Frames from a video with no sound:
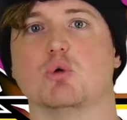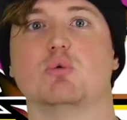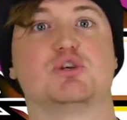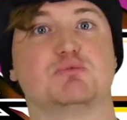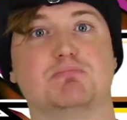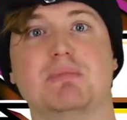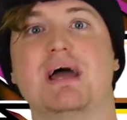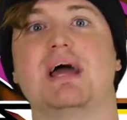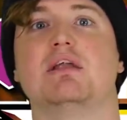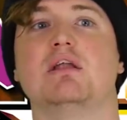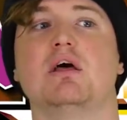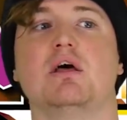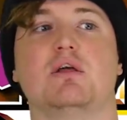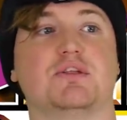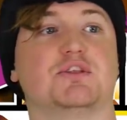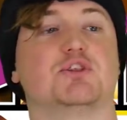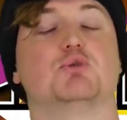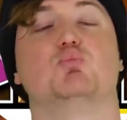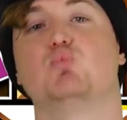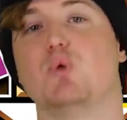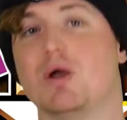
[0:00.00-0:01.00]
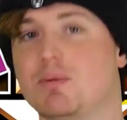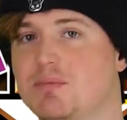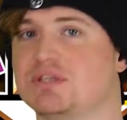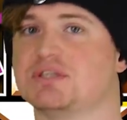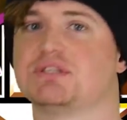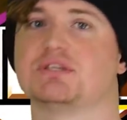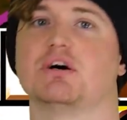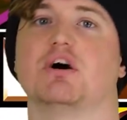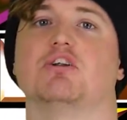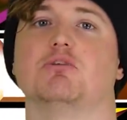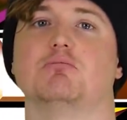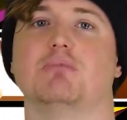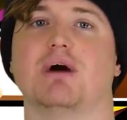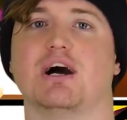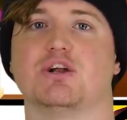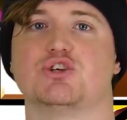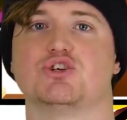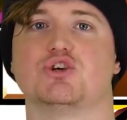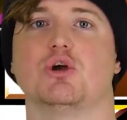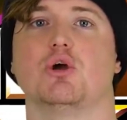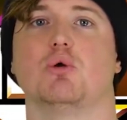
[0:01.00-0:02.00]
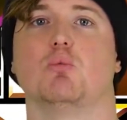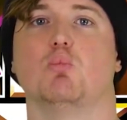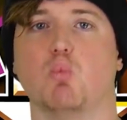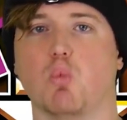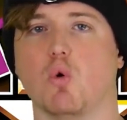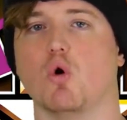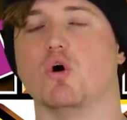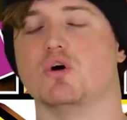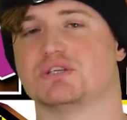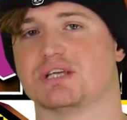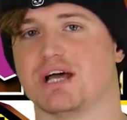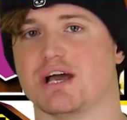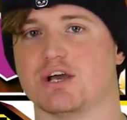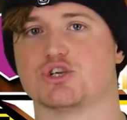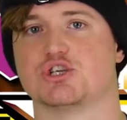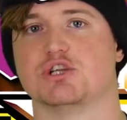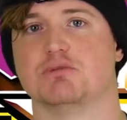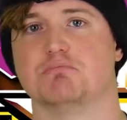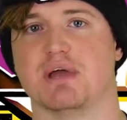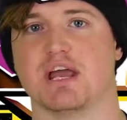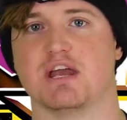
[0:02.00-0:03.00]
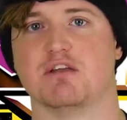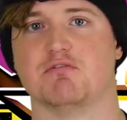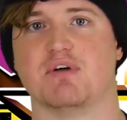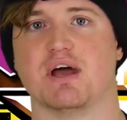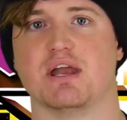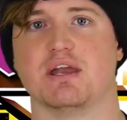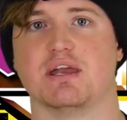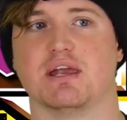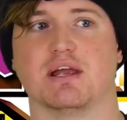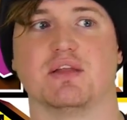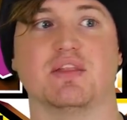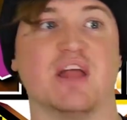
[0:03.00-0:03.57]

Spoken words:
which meant that the women's title match was actually main eventing,